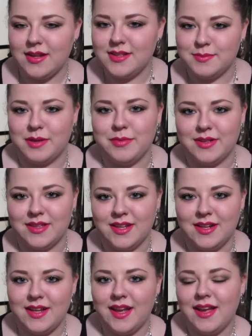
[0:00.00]
It is my birthday
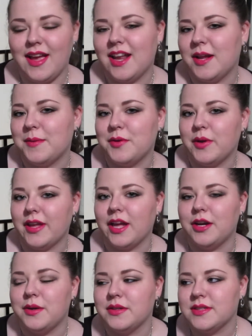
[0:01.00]
today and I'm going
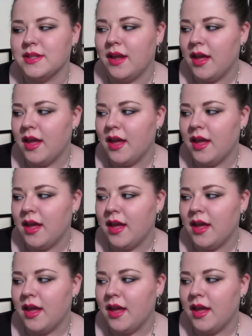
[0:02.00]
out